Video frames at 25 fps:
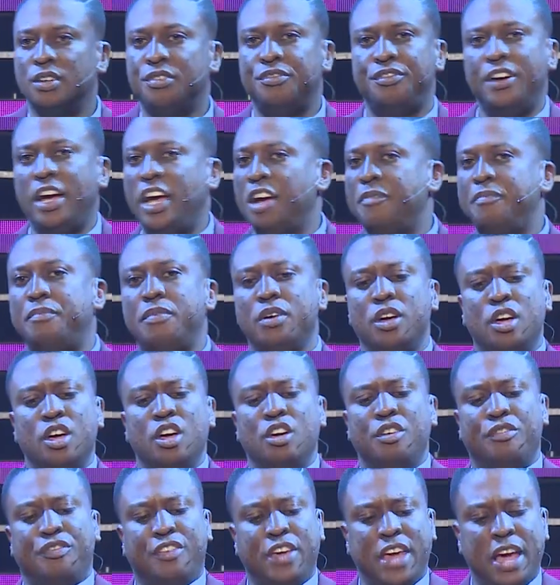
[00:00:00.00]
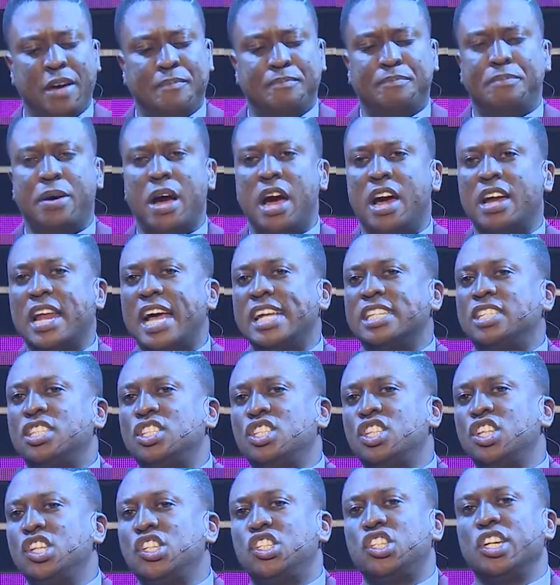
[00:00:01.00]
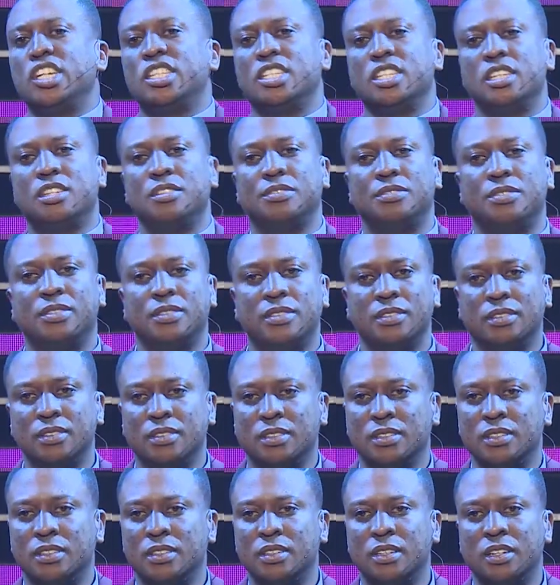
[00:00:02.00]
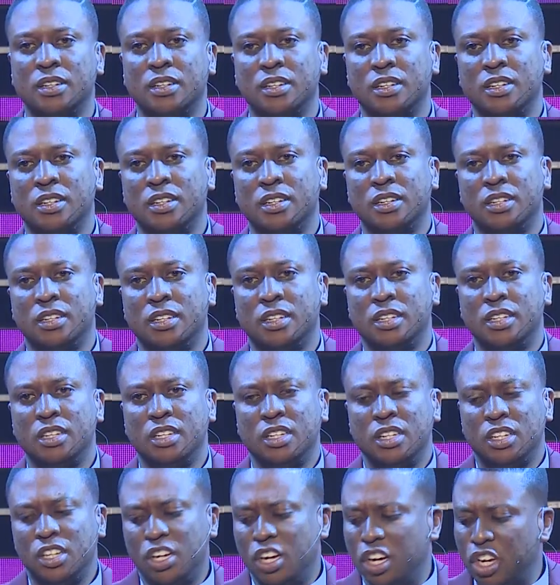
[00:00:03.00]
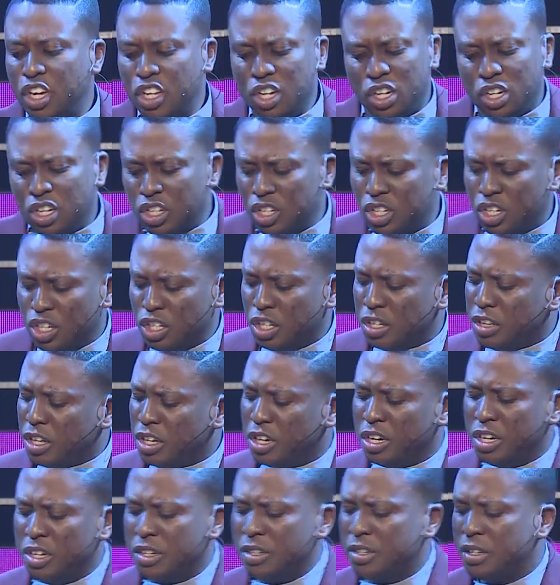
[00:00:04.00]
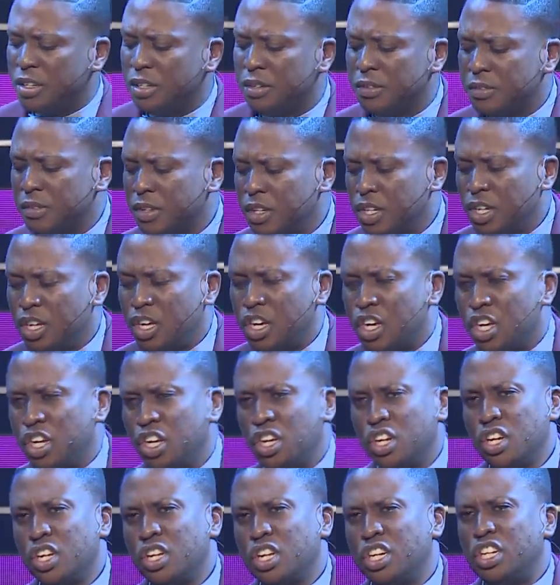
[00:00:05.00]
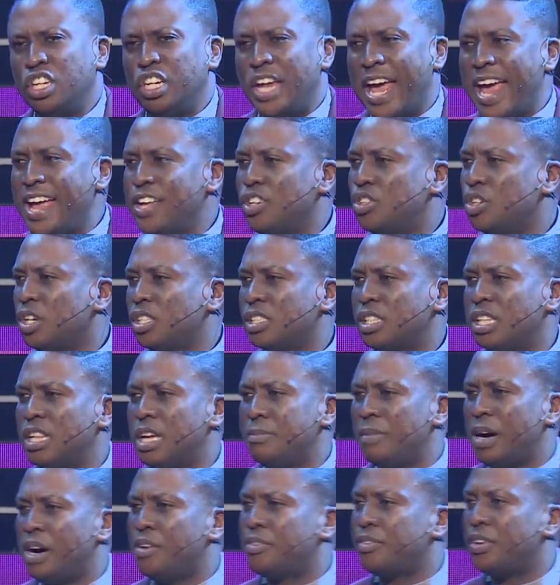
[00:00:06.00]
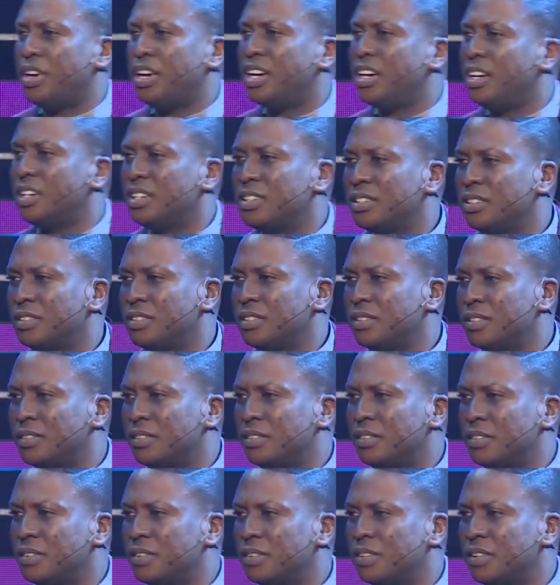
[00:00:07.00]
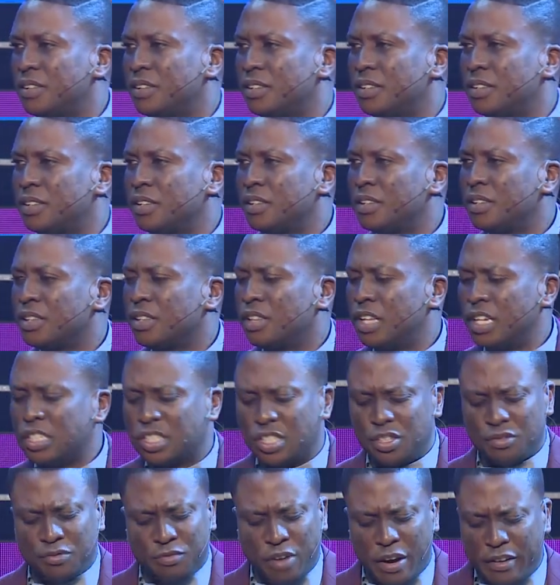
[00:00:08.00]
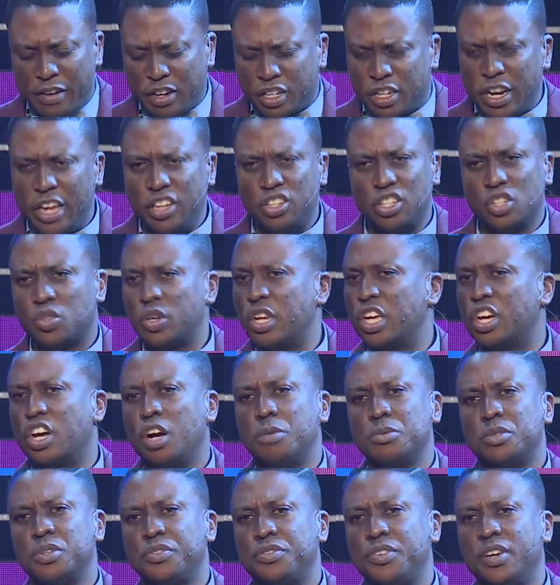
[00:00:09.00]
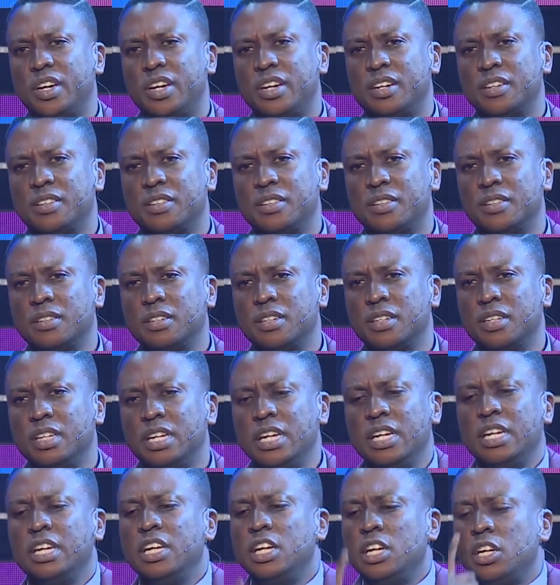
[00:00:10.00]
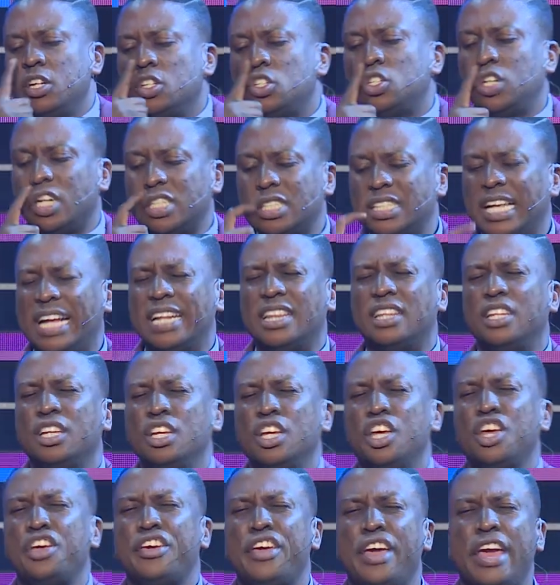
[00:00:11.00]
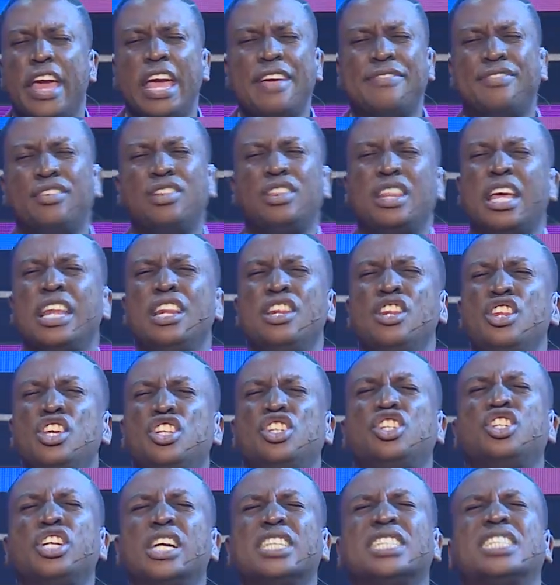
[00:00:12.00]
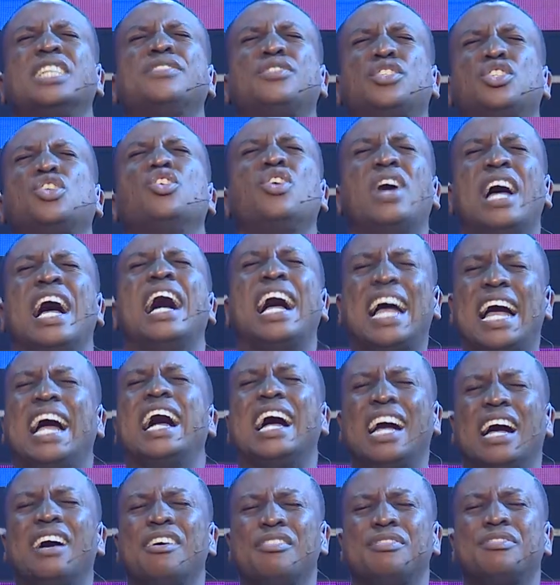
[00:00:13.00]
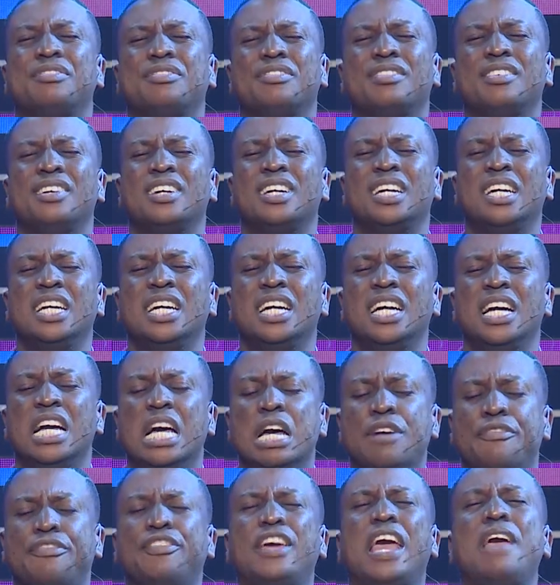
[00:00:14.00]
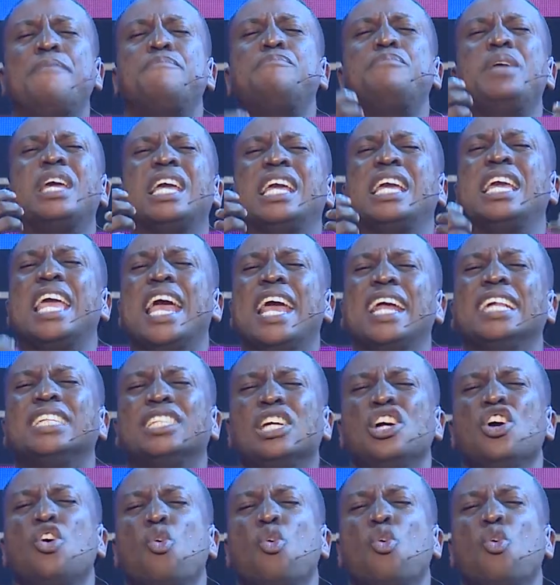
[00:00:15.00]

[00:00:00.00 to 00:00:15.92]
Fear paralyzes initiative. You know the dangerous thing about fear? That's very dangerous when it comes to fear. Just that even the initiatives you have, fear begins